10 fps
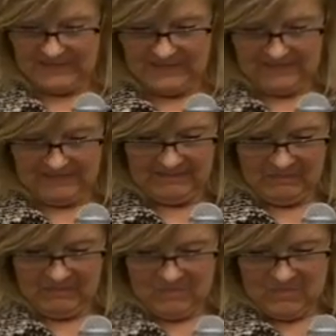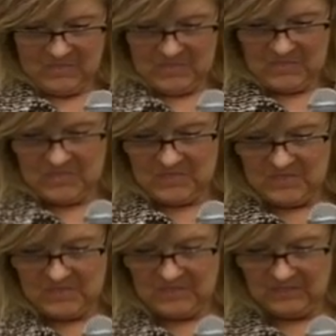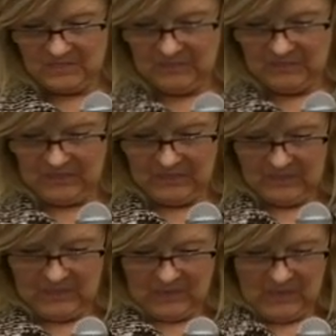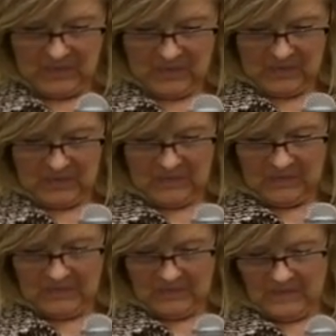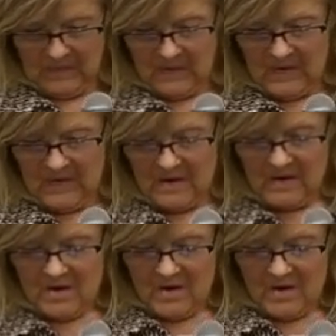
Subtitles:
[no speech]